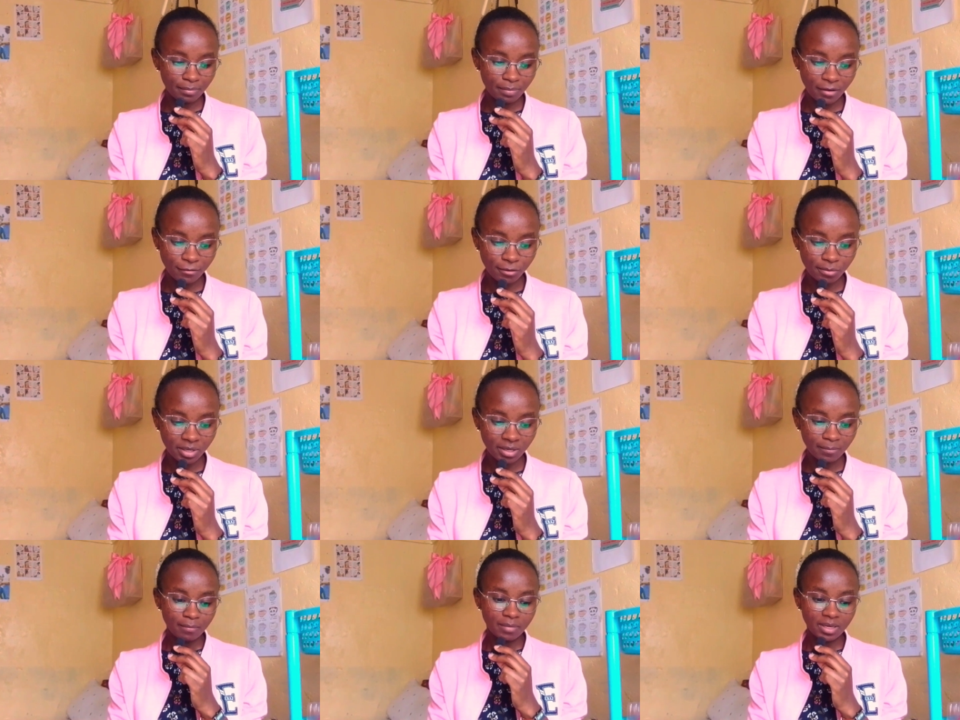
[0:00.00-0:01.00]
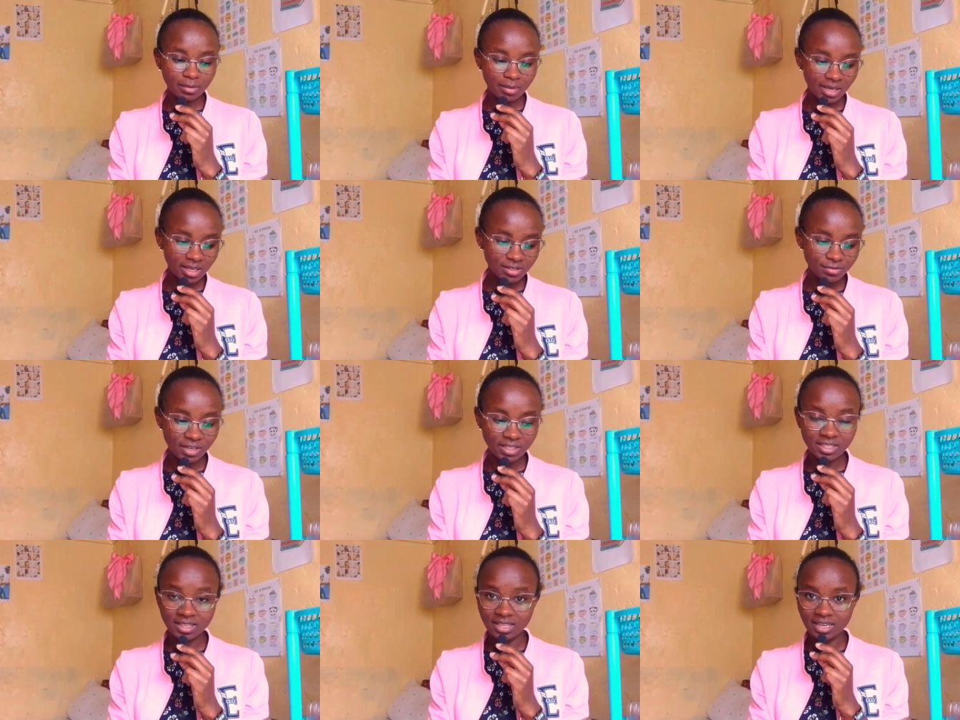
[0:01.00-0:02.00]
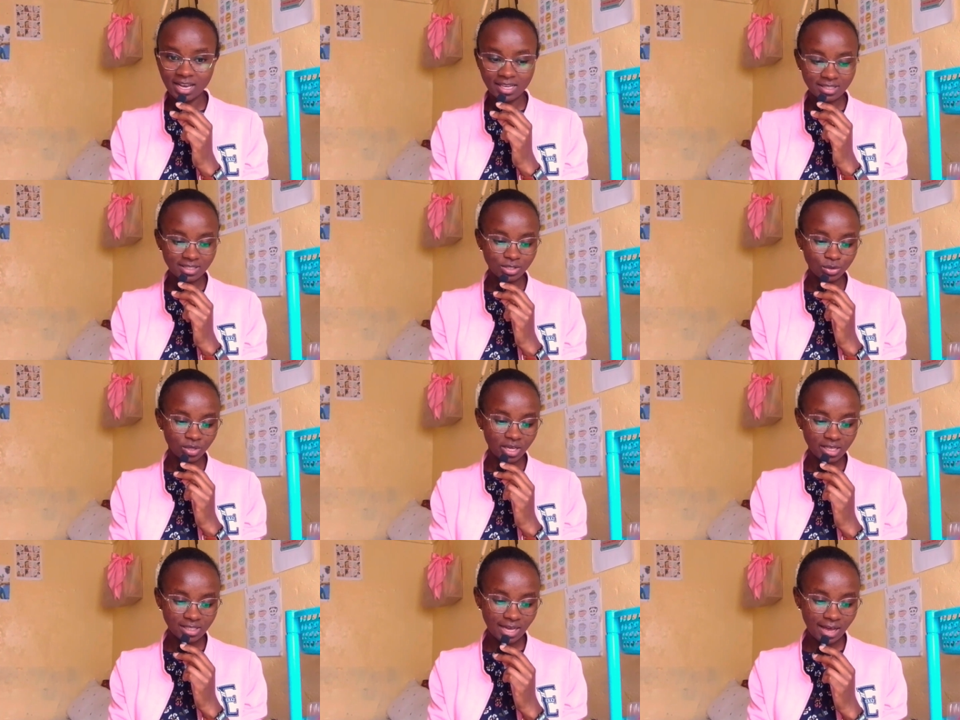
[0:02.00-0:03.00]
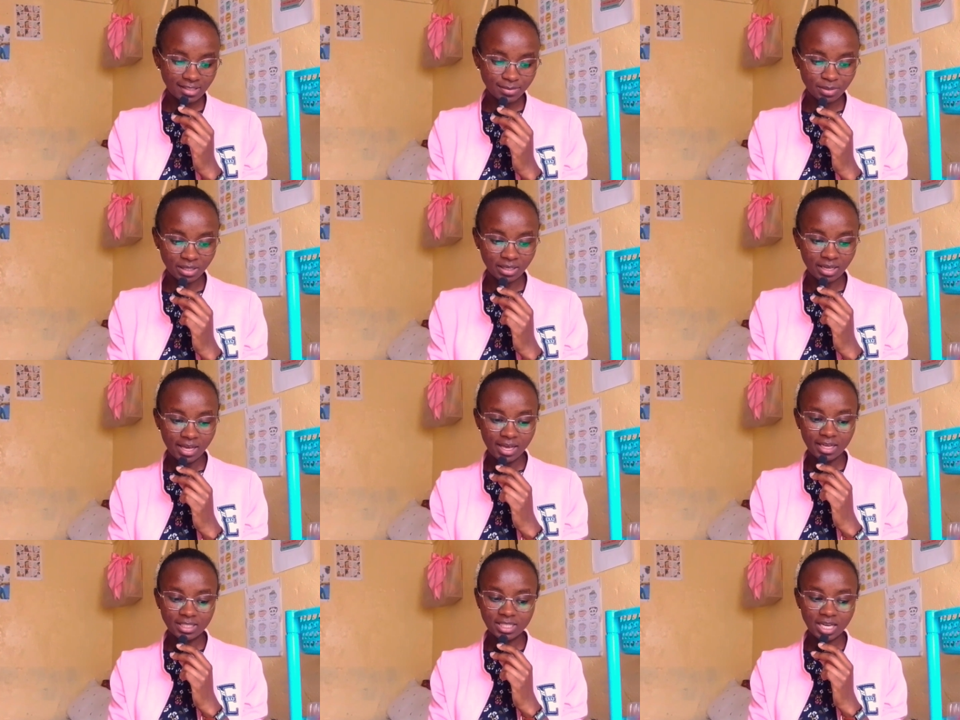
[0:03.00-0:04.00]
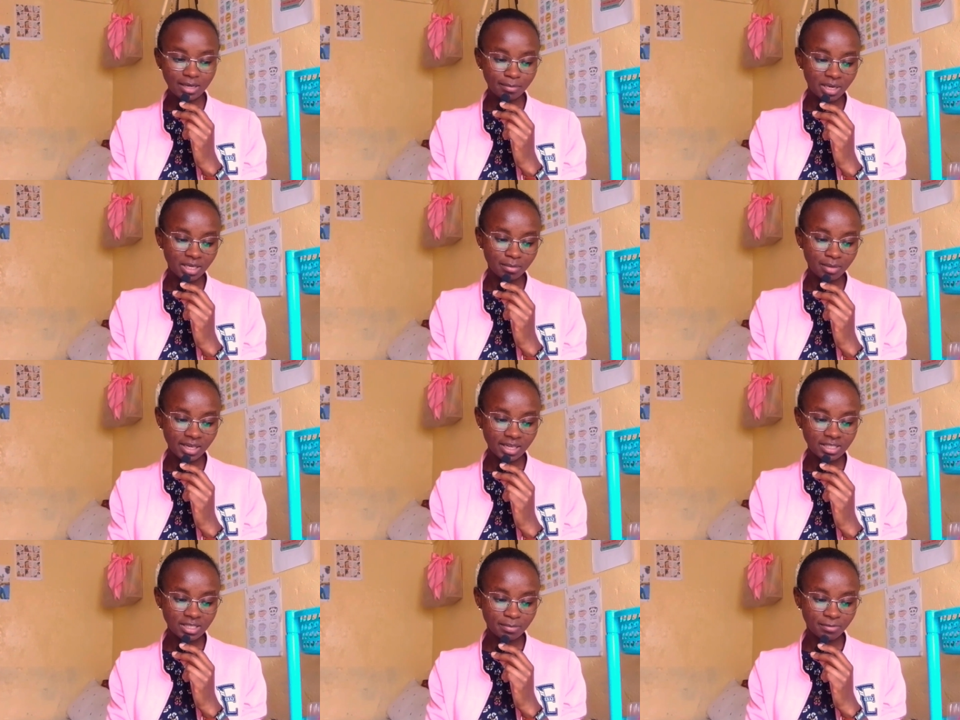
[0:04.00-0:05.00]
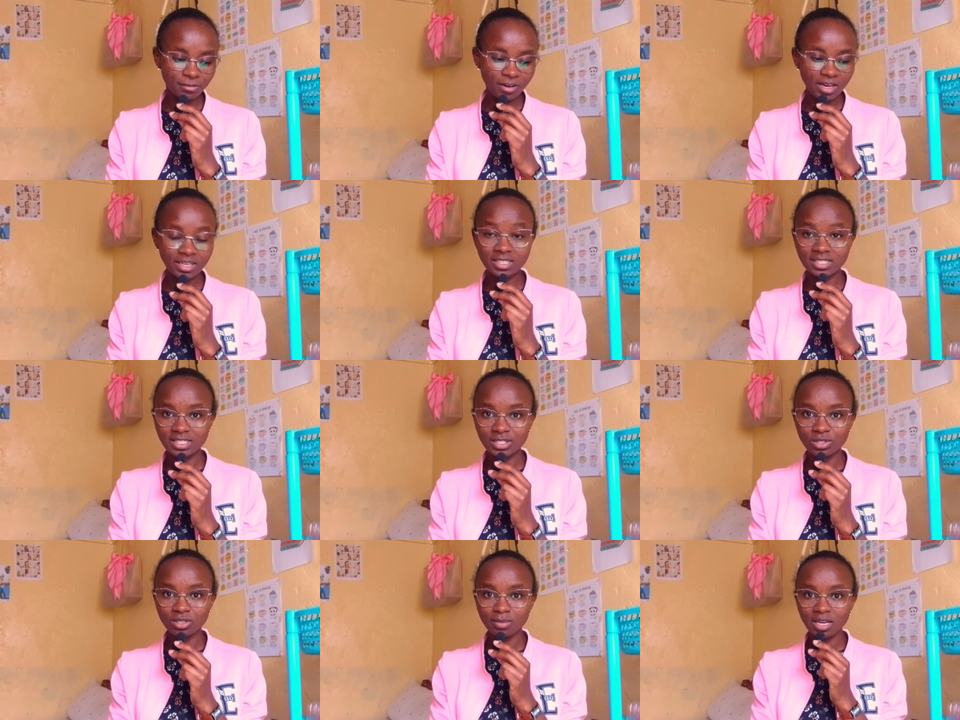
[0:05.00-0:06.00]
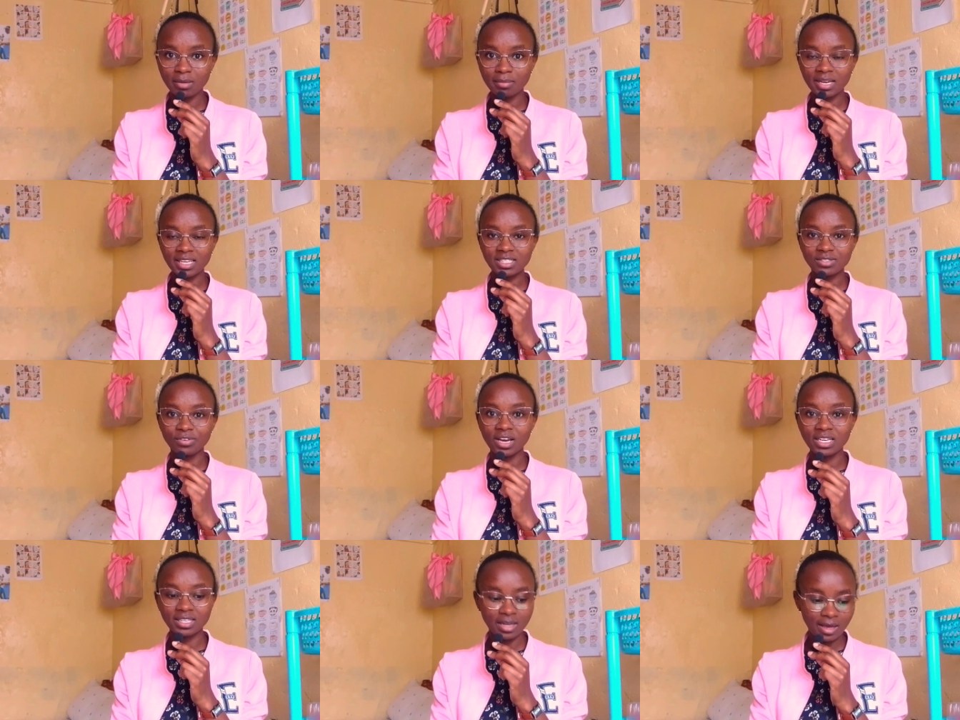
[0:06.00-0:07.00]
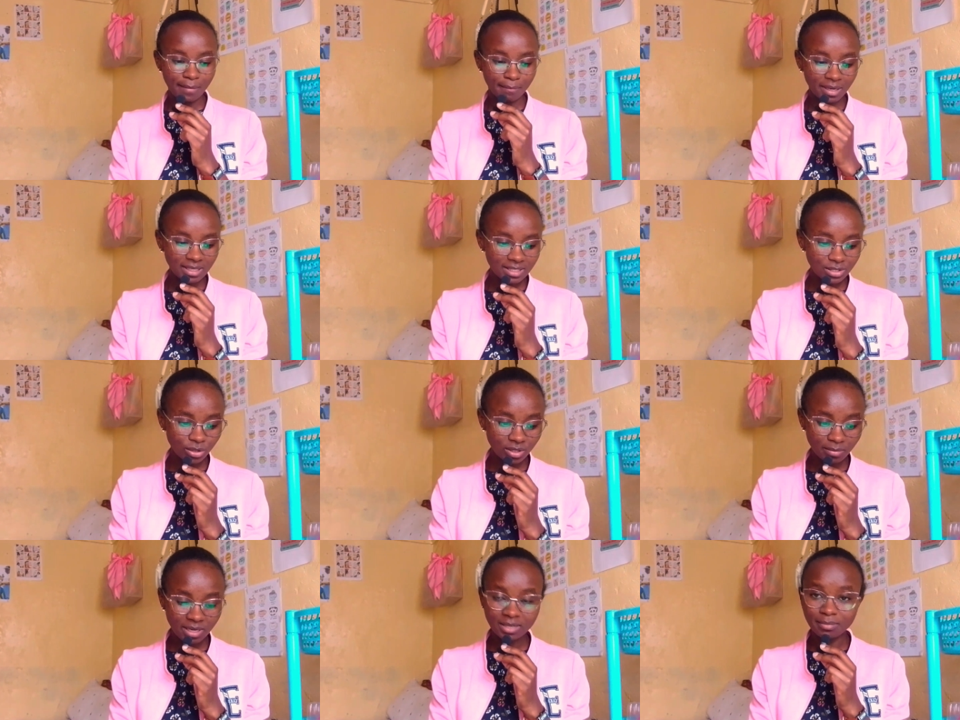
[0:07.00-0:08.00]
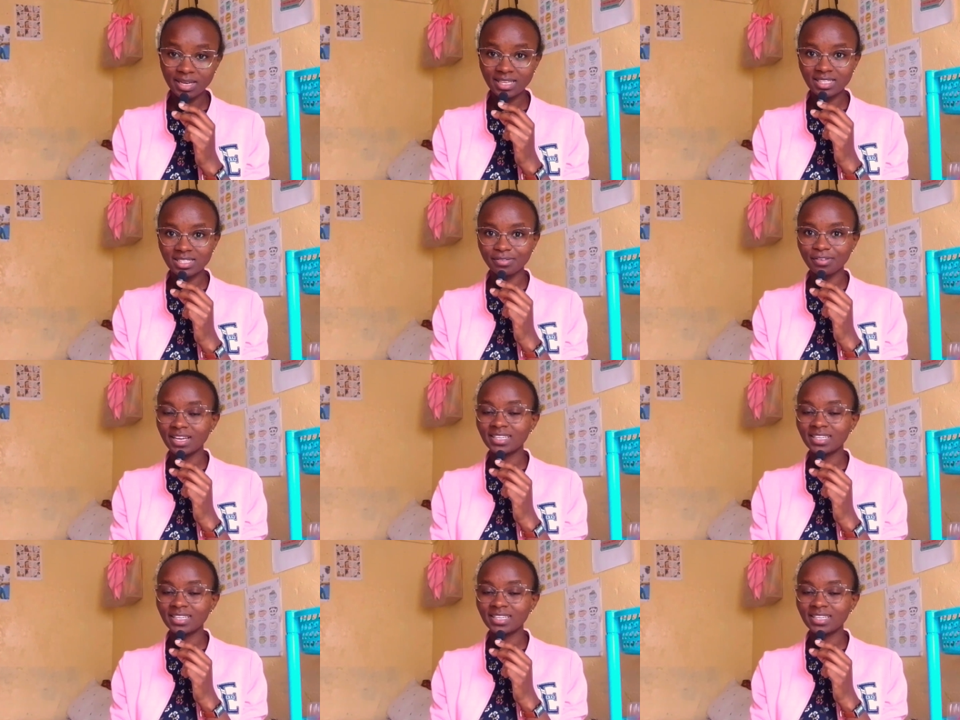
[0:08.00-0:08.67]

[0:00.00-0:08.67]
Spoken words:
performing money market fund in the last 2 years has been Etika Money Market Fund, Seaton Money Market Fund, Madison Money Market Fund.